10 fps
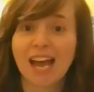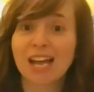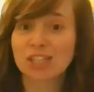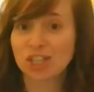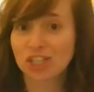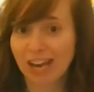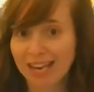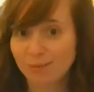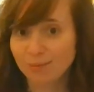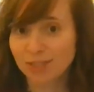
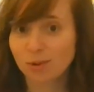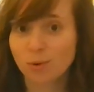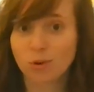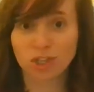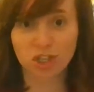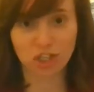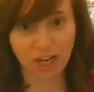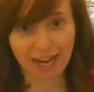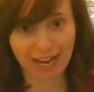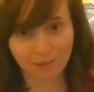ashamed or
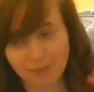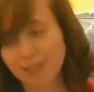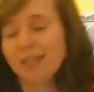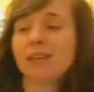shame.